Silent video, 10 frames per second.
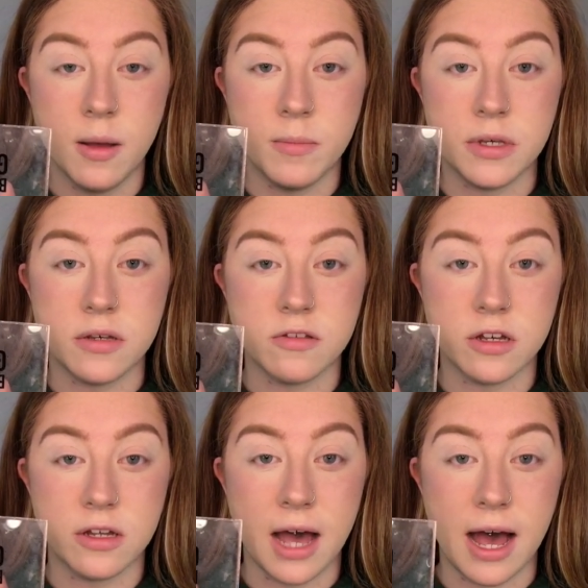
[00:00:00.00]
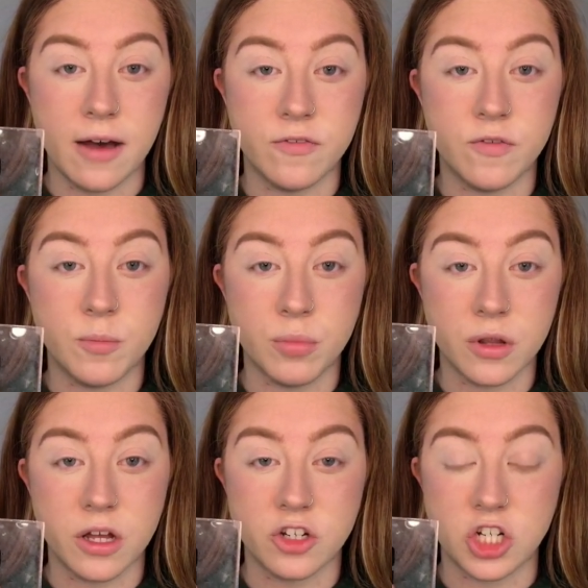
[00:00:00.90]
because I have
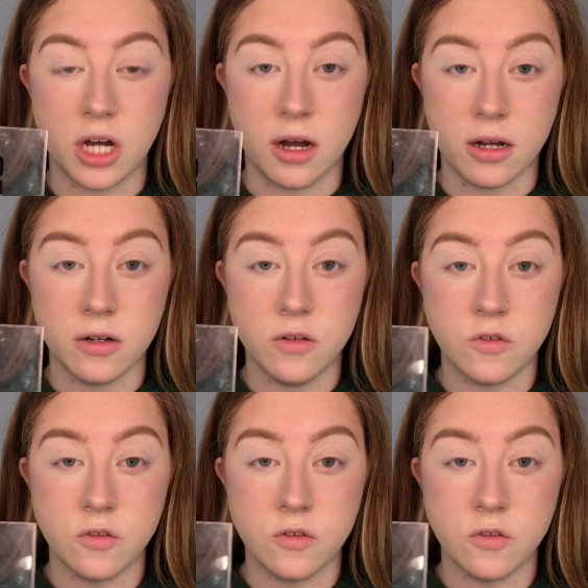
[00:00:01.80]
blush on,